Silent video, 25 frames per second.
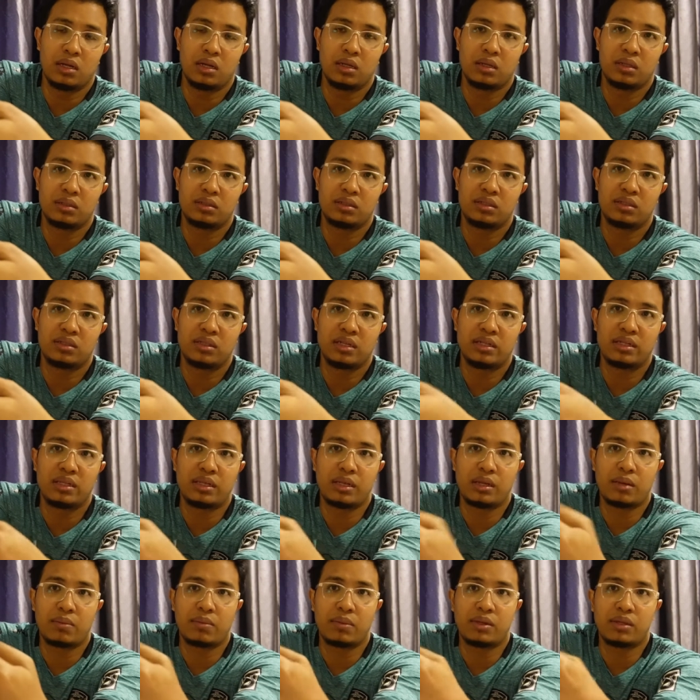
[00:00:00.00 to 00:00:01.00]

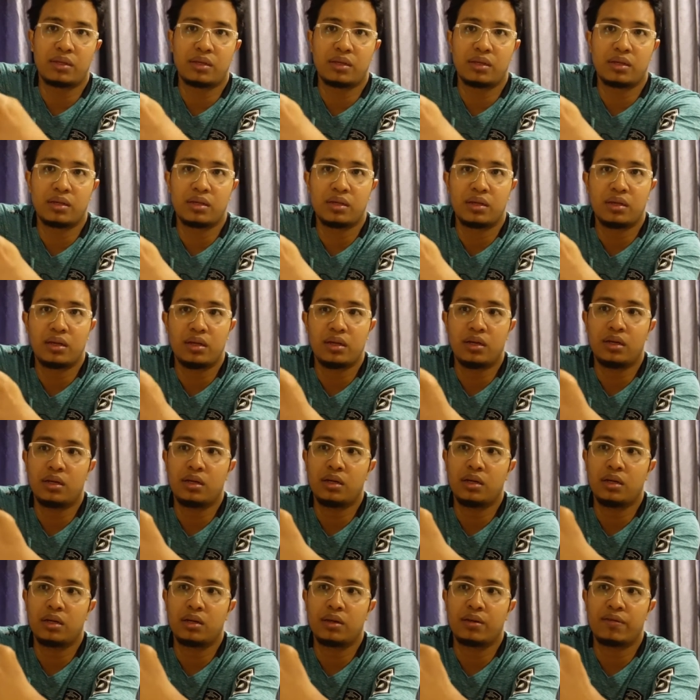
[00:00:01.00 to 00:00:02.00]
synthetic material here,
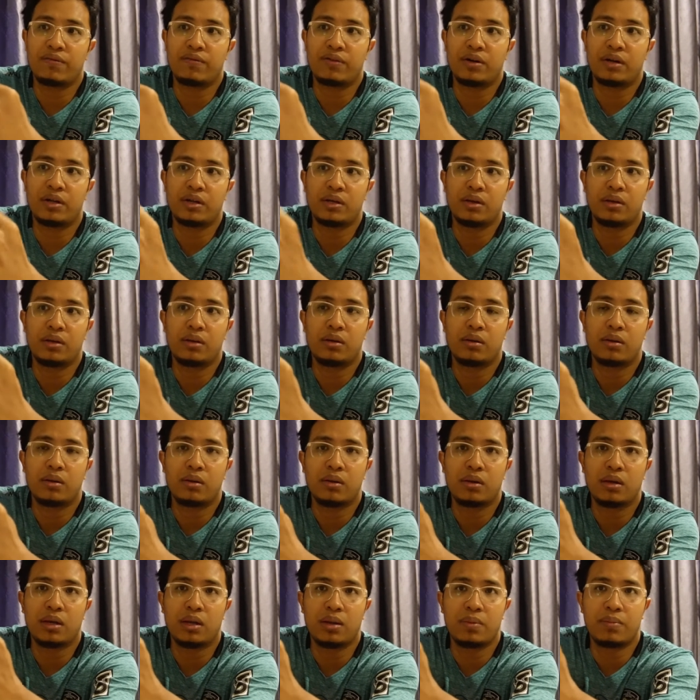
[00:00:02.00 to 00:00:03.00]
front,
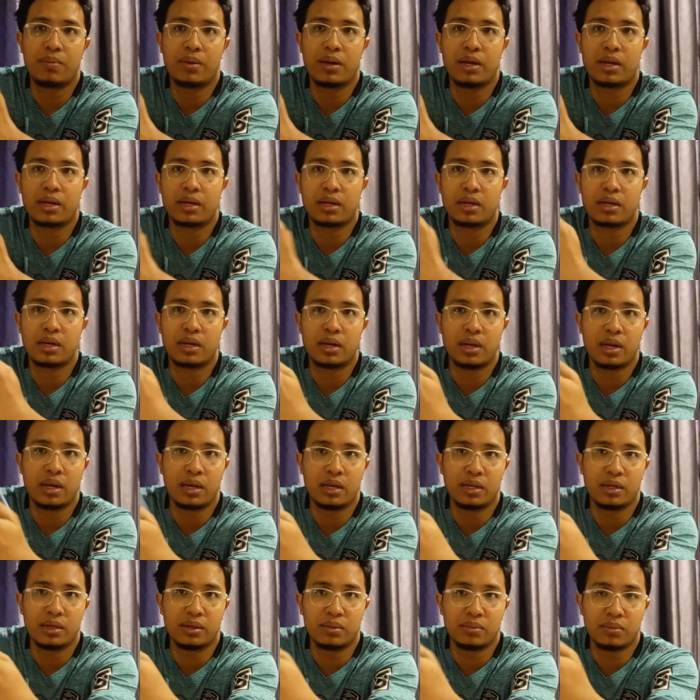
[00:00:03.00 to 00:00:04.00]
the back,
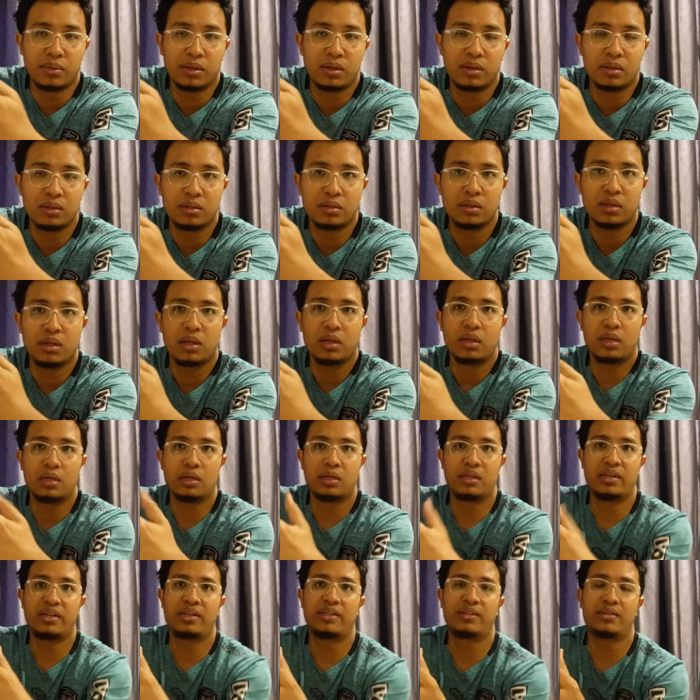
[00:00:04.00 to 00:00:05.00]
and the middle.
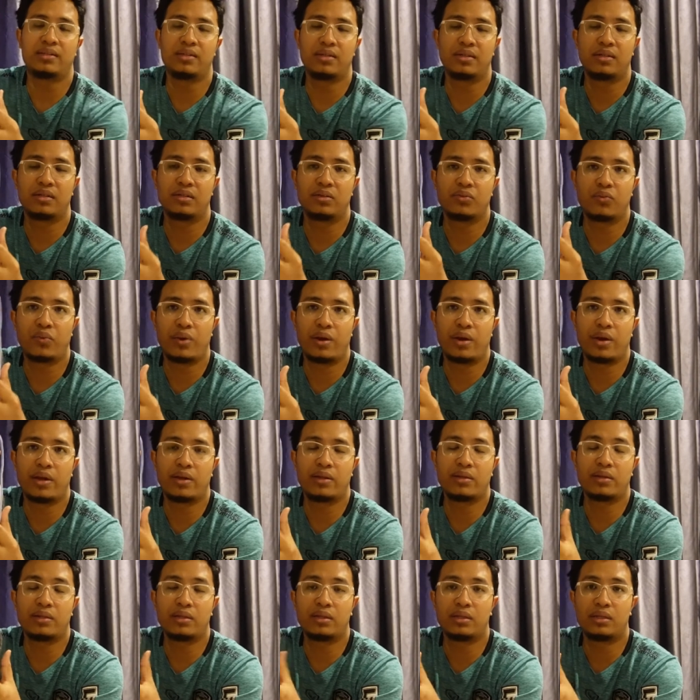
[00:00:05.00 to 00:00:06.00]
This is where
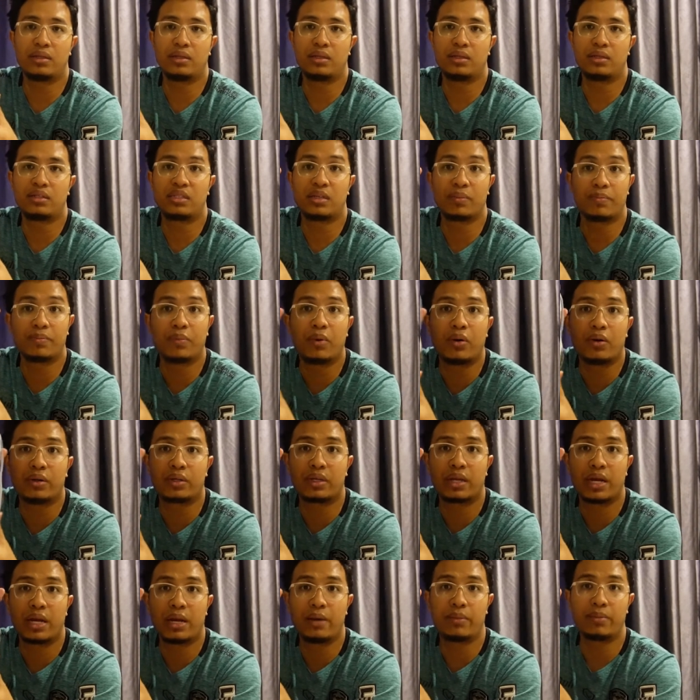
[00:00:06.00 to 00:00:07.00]
the
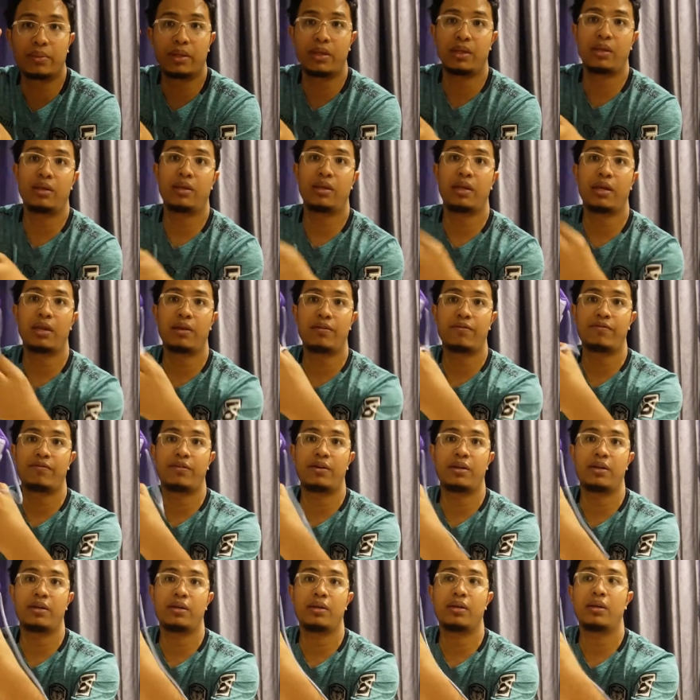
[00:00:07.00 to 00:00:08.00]
support come in at the
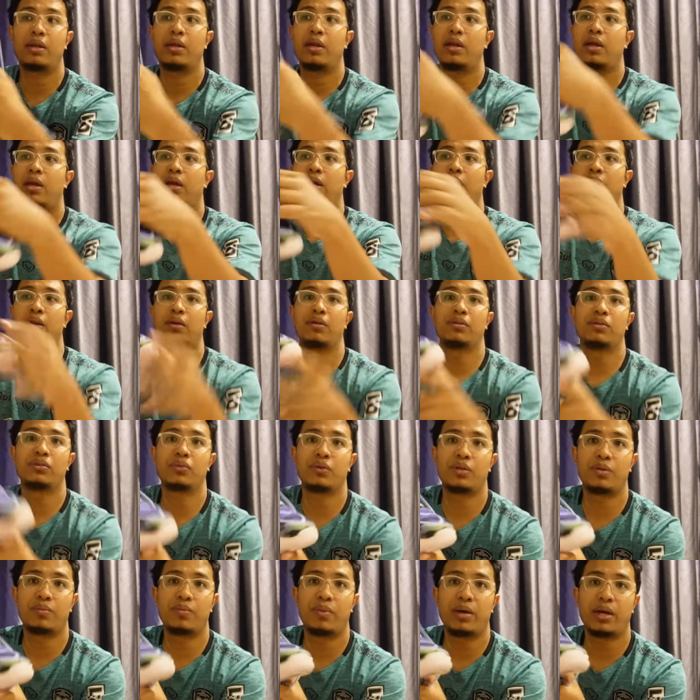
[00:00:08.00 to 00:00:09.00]
front and also
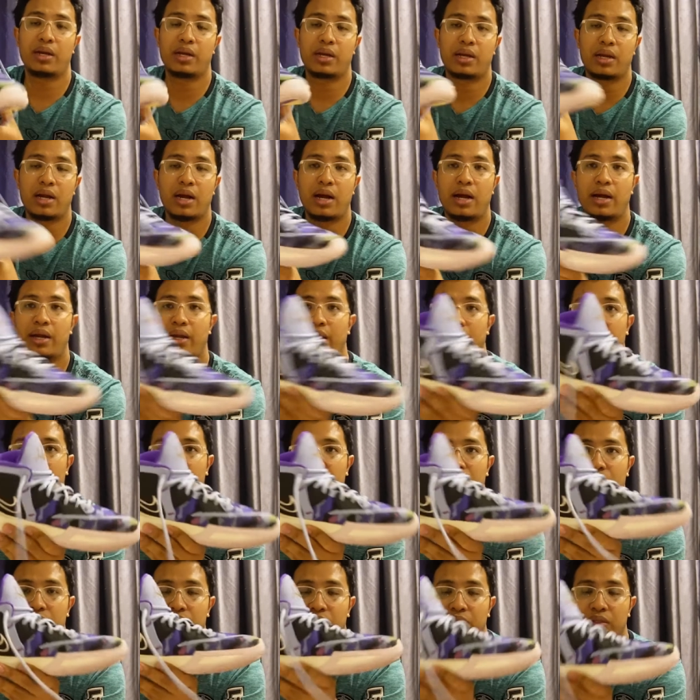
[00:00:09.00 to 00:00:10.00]
the back. I am
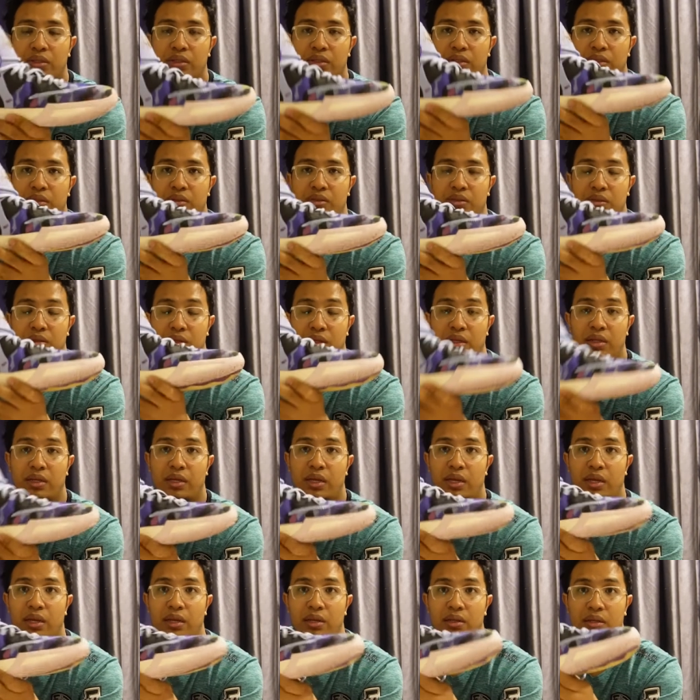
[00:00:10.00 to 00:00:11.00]

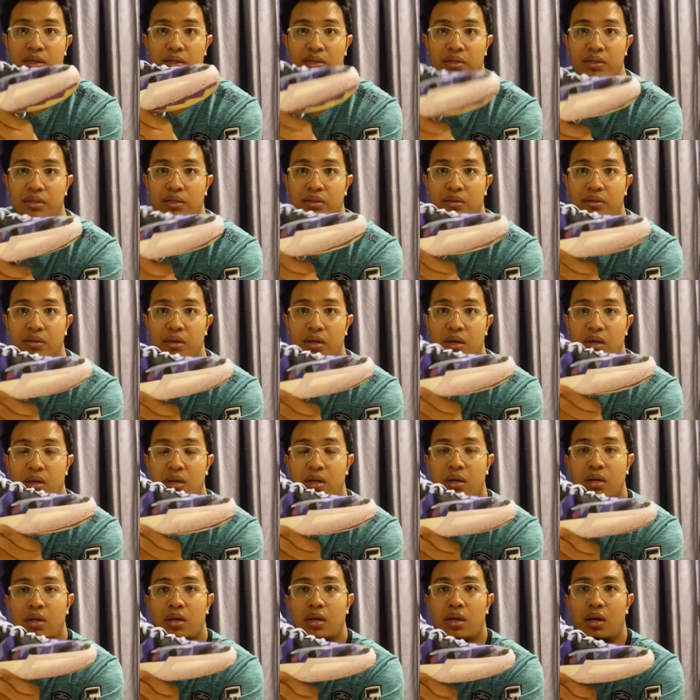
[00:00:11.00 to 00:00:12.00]
thinking this is
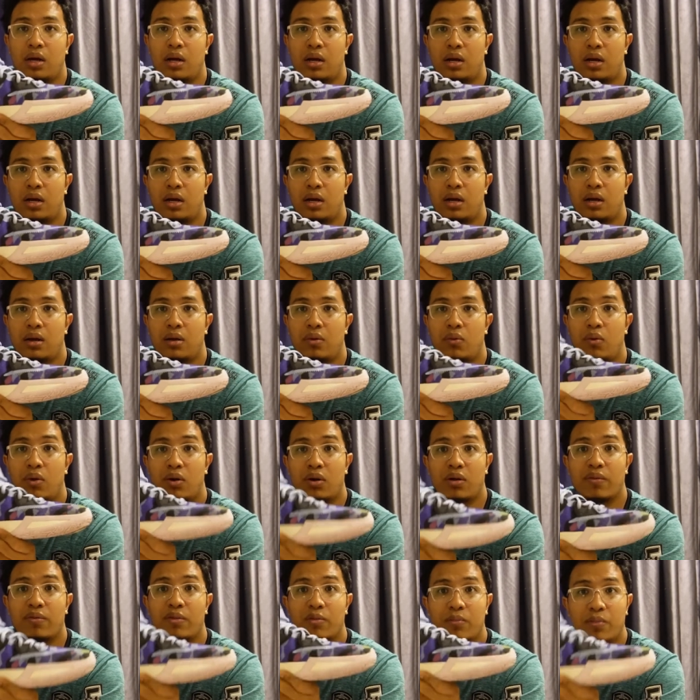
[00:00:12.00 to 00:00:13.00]
one
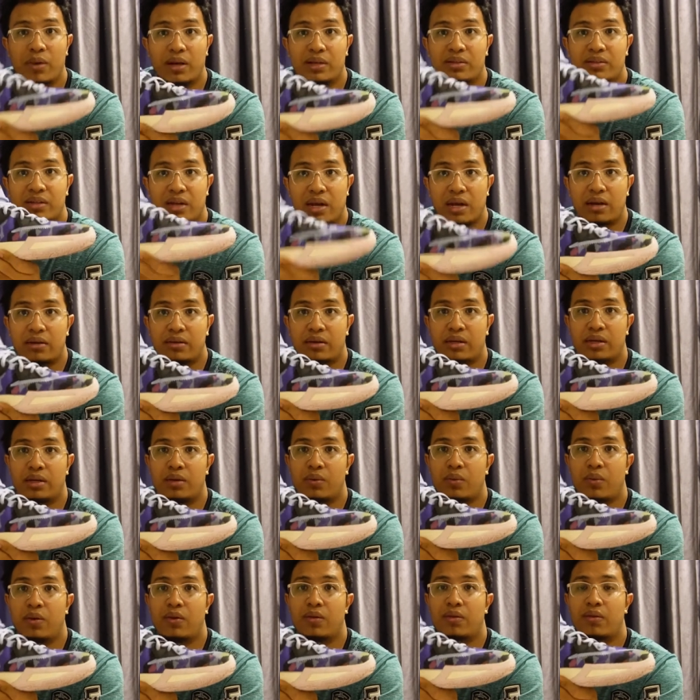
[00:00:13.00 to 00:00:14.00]
of the best Kyrie
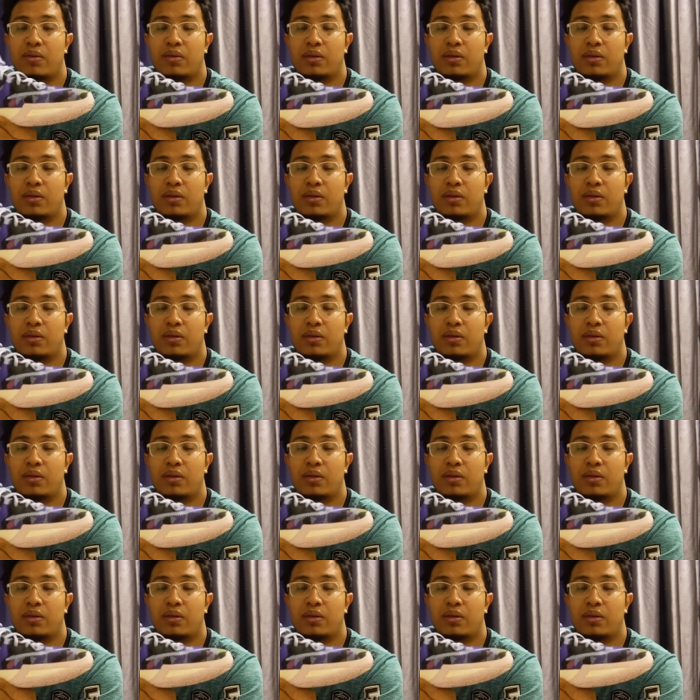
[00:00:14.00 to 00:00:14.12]
with